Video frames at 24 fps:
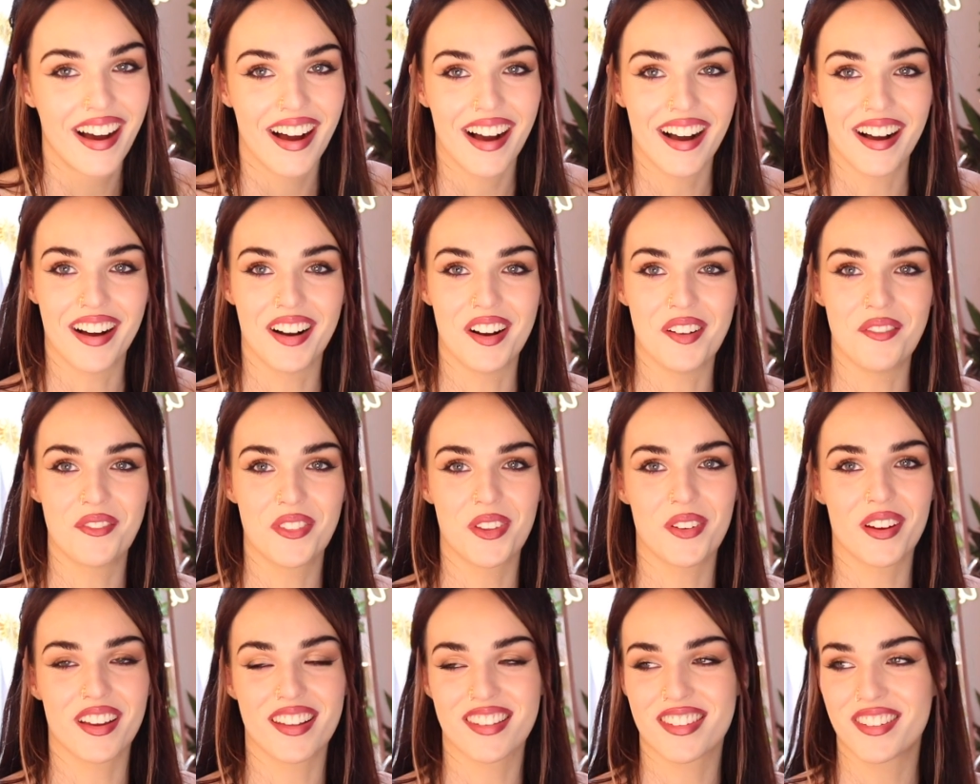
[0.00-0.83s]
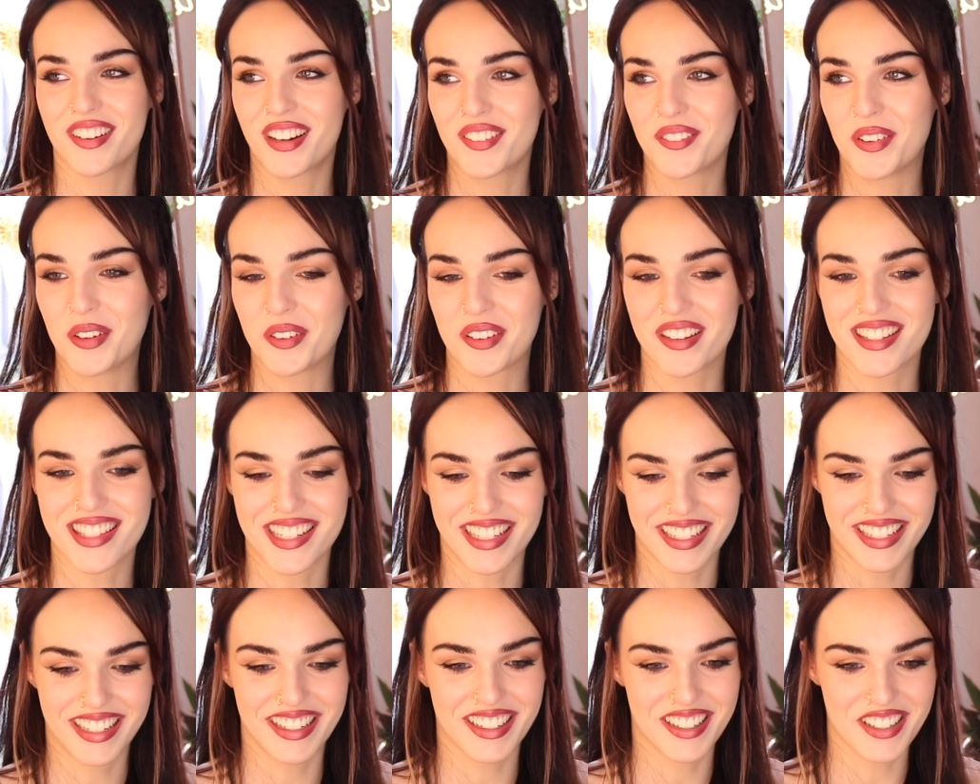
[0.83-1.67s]
You guys know I'm always on
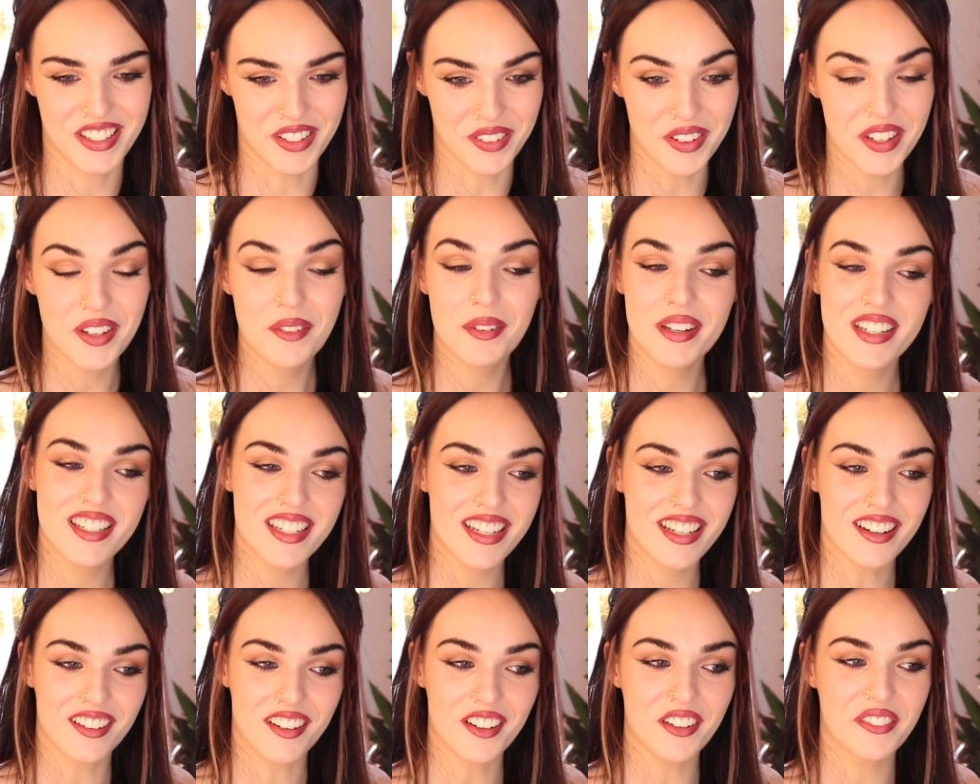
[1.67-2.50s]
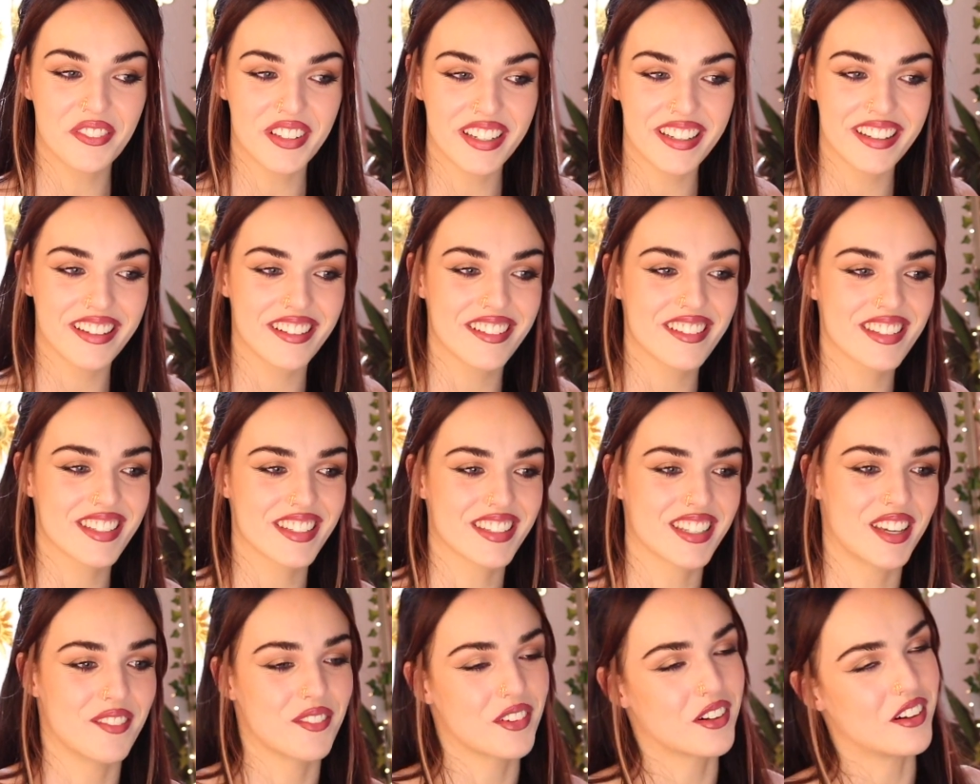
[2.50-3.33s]
here doing witchy haul videos because
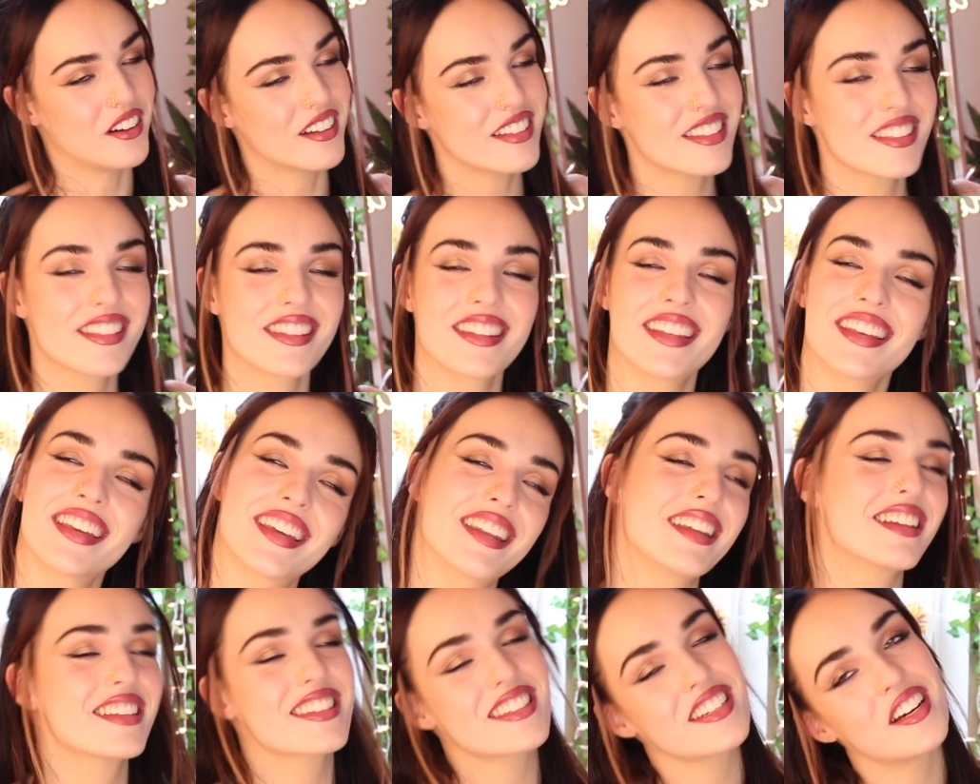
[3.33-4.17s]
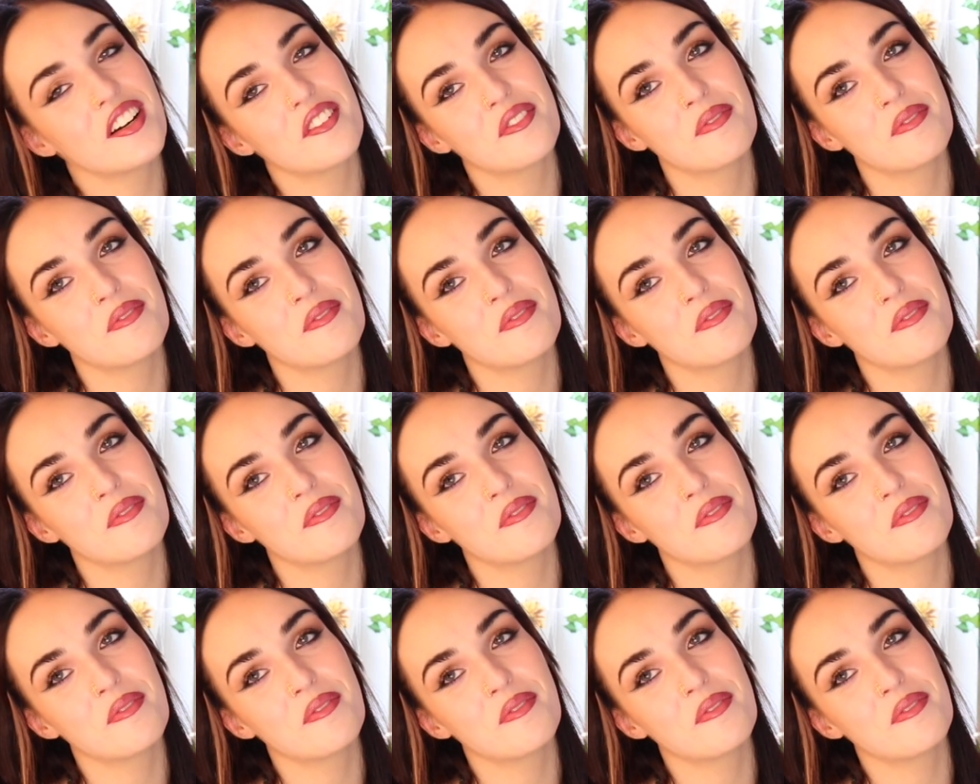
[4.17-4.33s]
I'm constantly getting stuff.